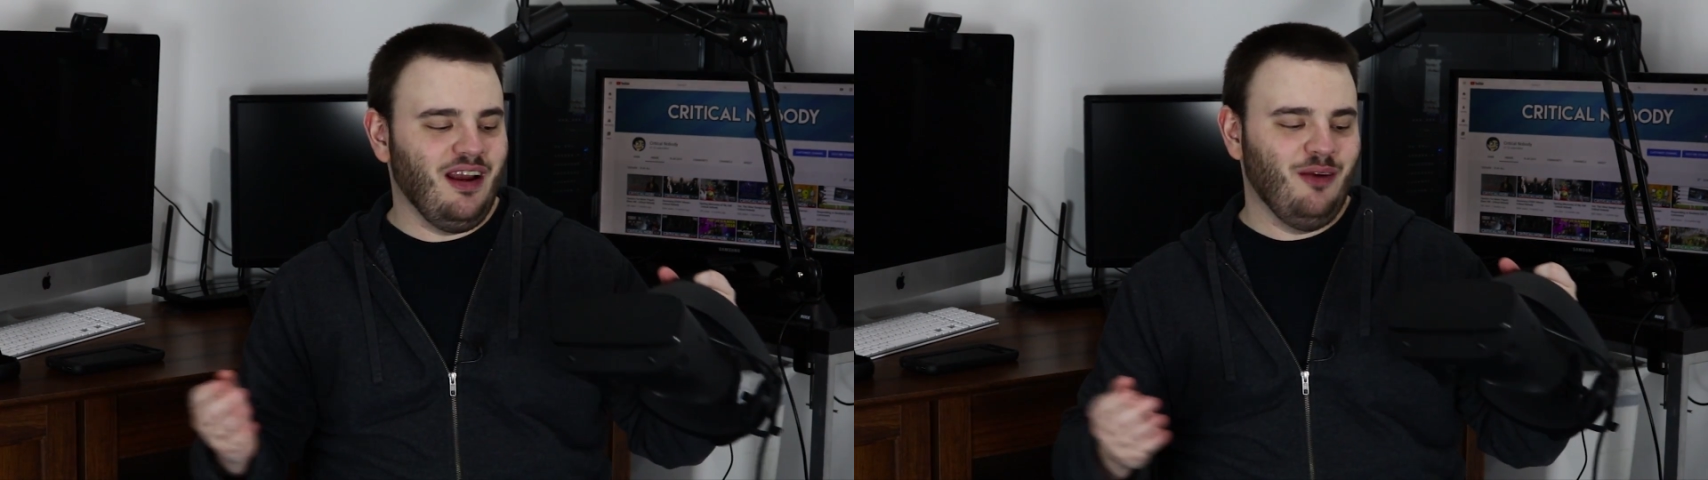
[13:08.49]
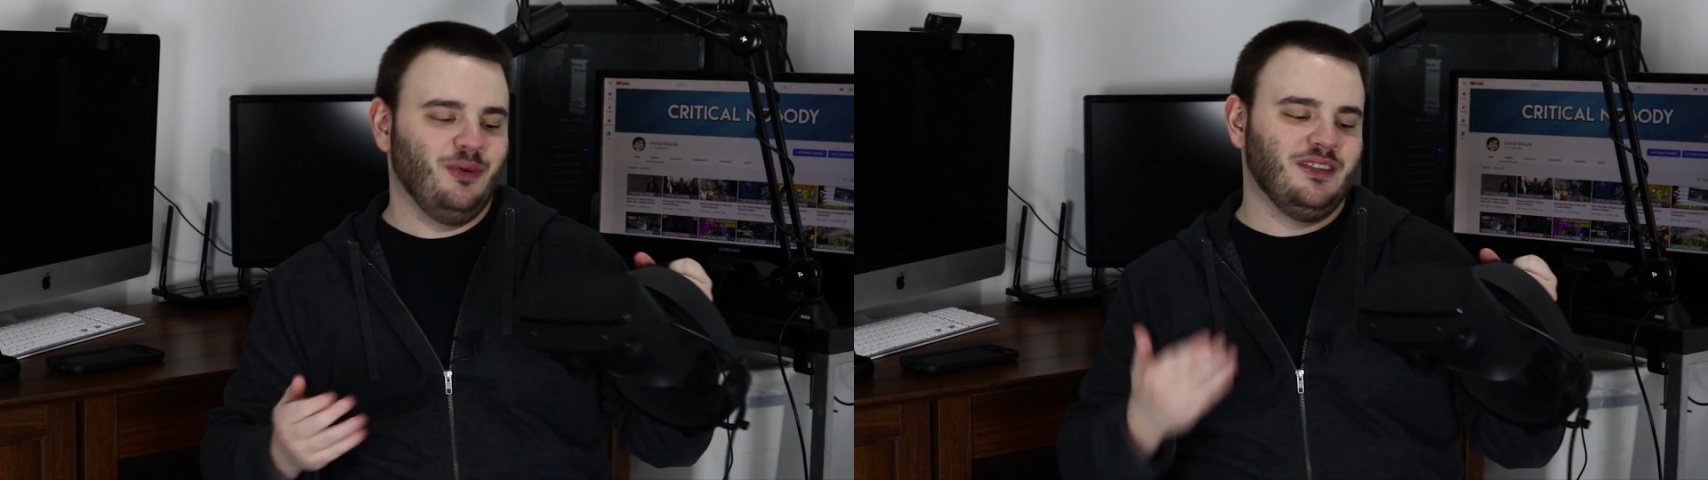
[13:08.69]

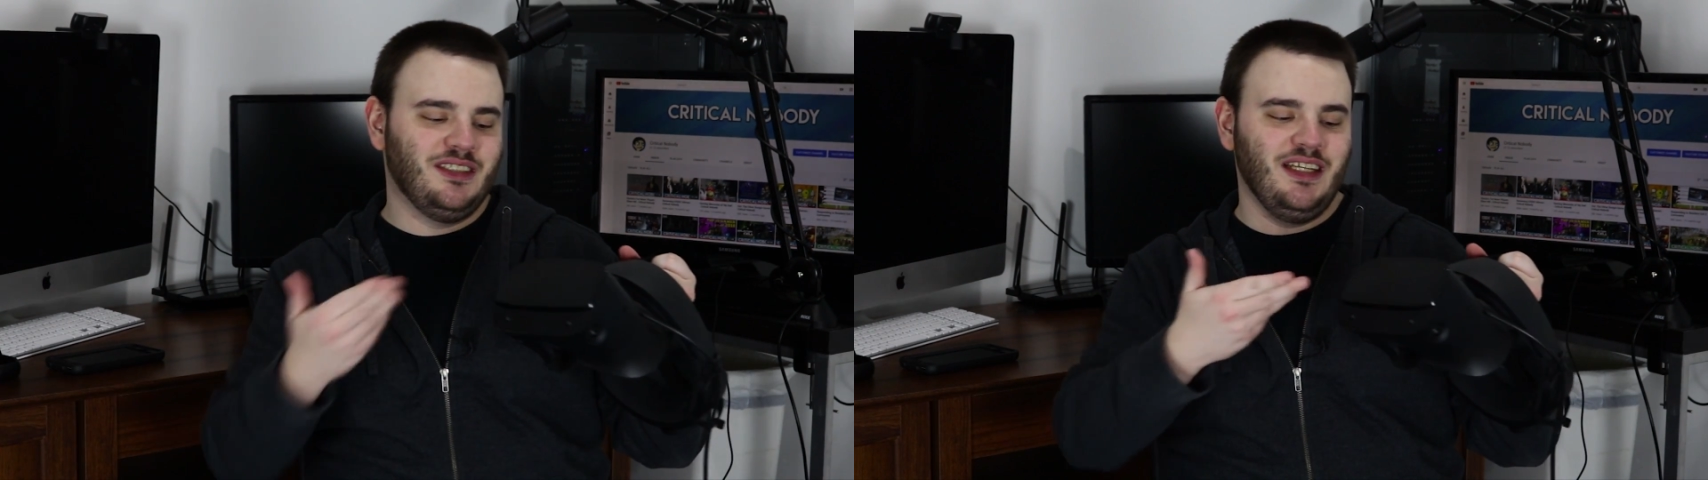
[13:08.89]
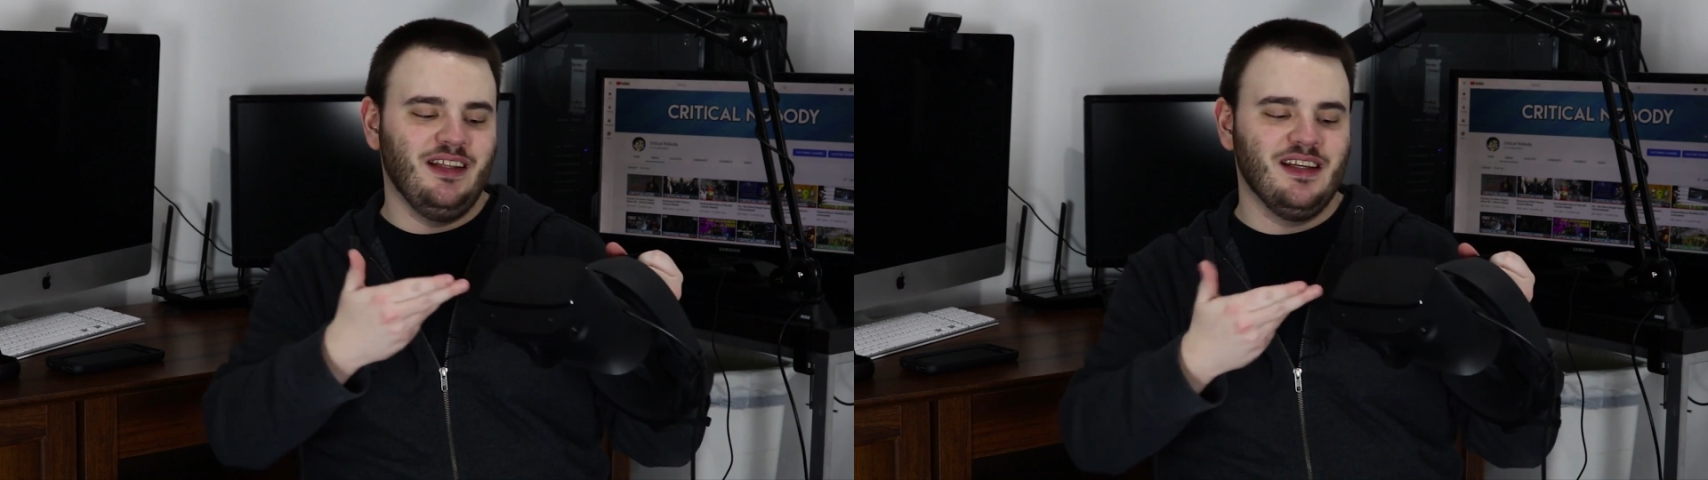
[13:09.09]
I would
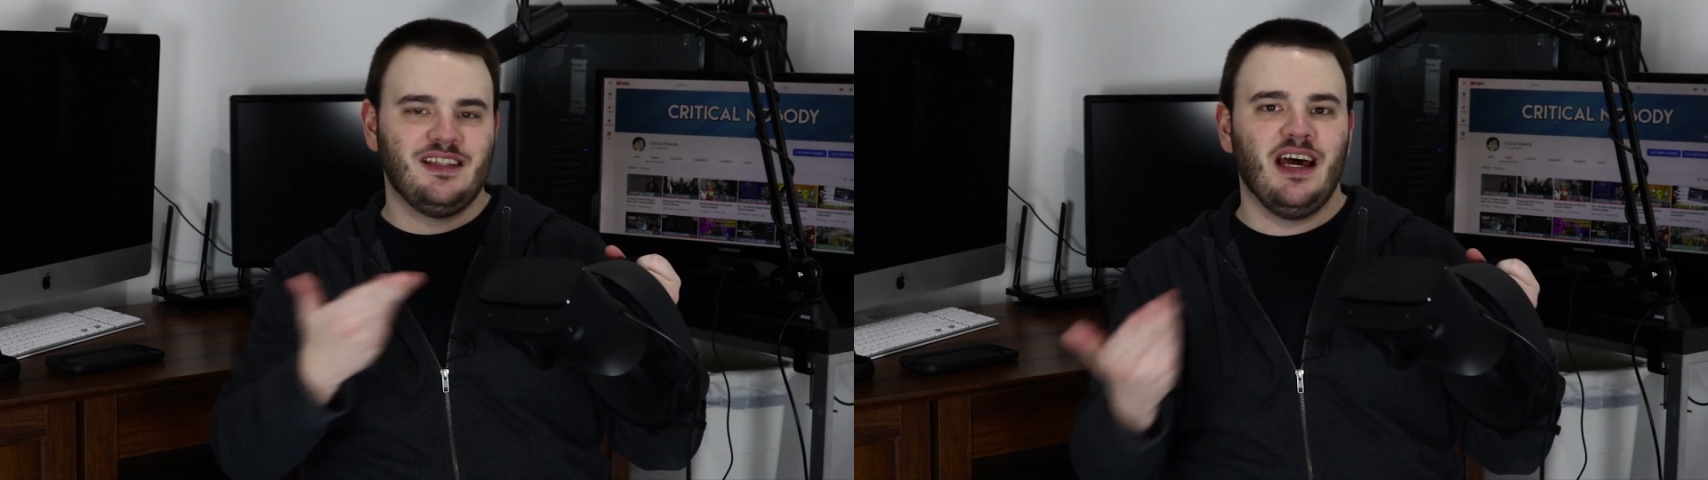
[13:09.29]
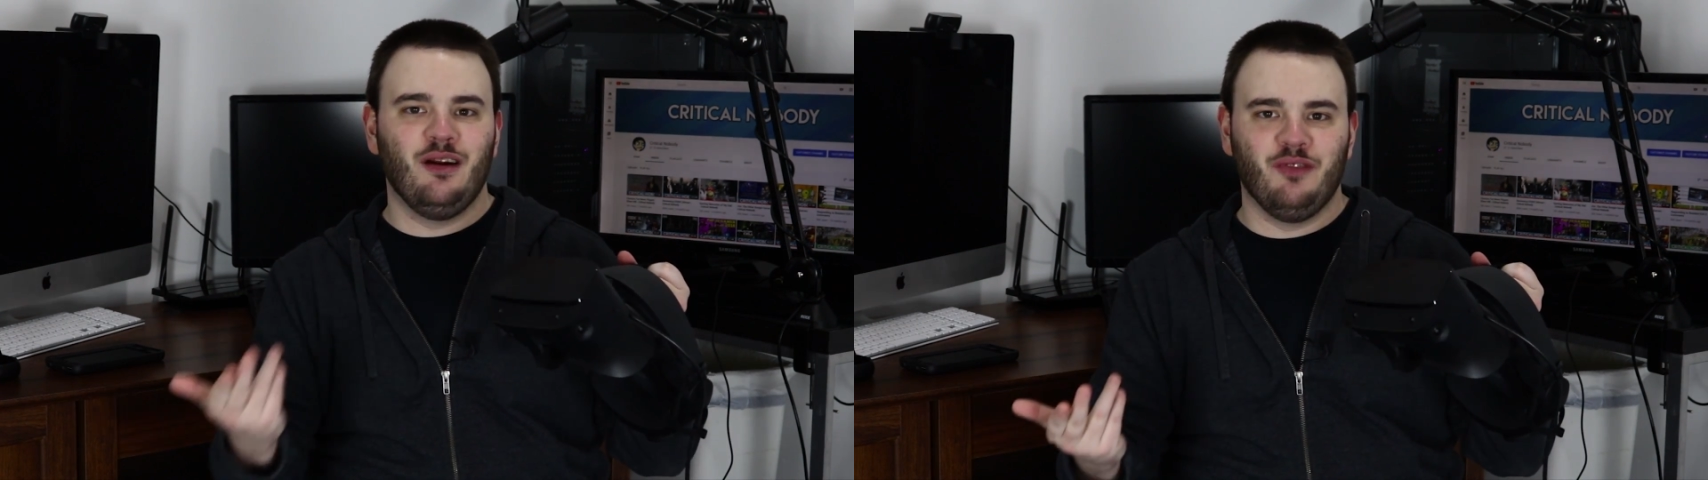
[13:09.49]
see this
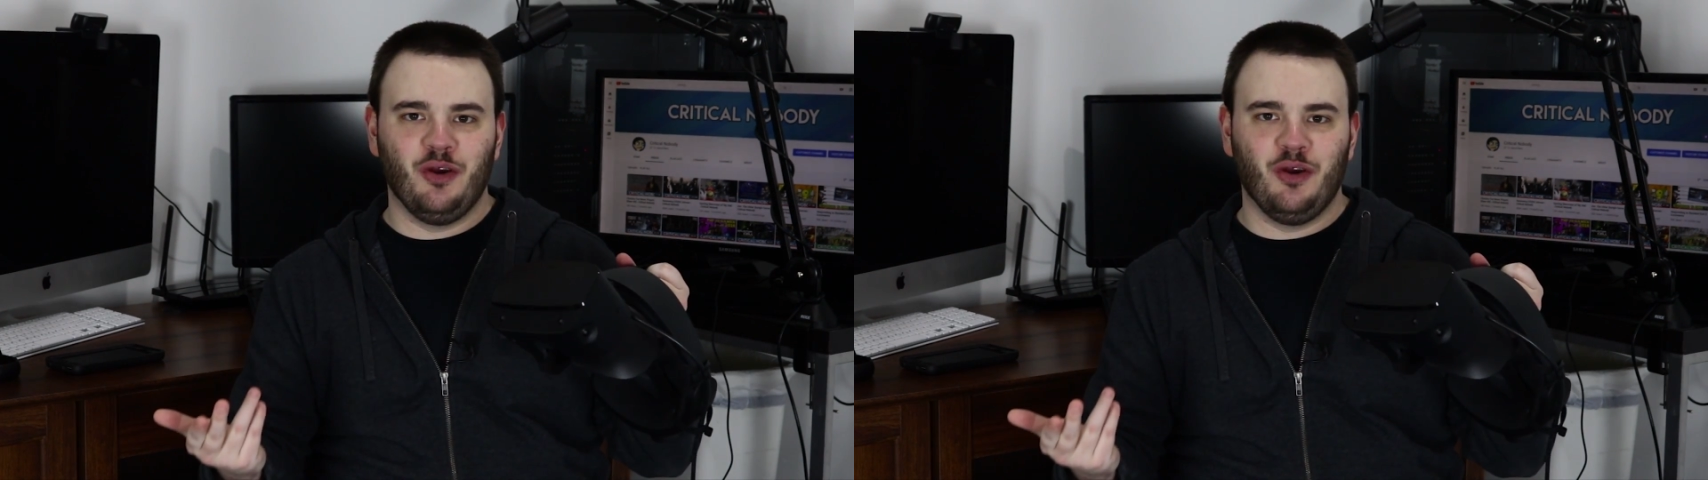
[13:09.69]
out of the